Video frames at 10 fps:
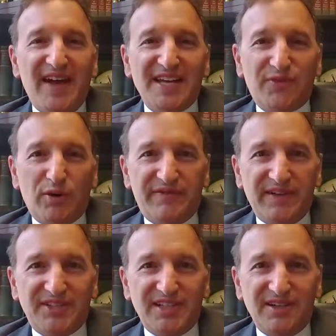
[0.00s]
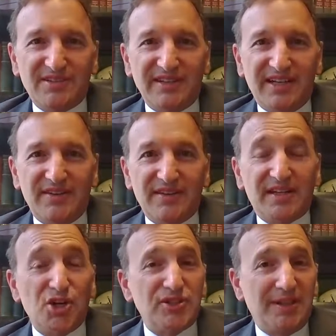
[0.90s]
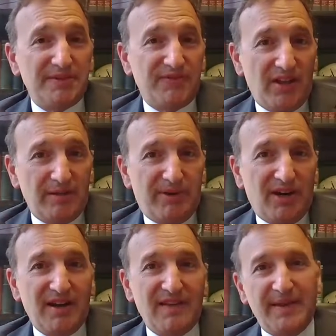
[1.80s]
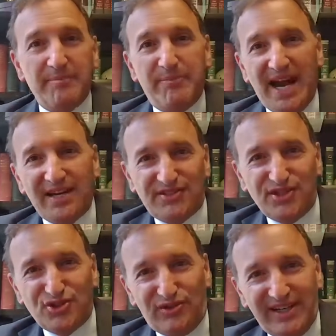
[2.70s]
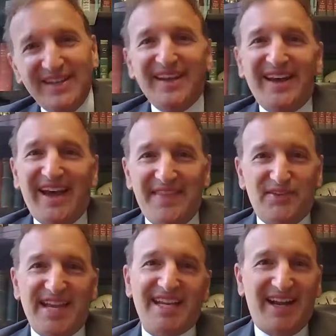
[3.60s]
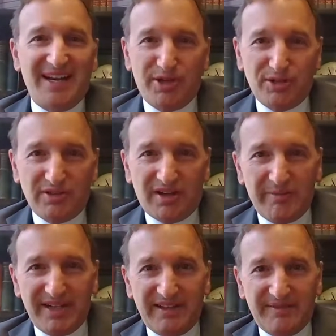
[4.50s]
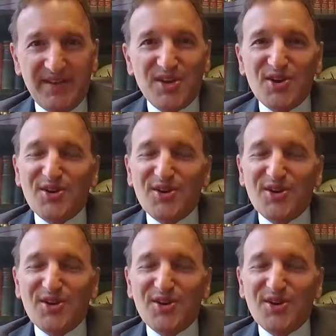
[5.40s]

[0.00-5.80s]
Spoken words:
Fast forward 15 years later, the country club's falling apart. They beg us to join, and they're taking anyone who will come in.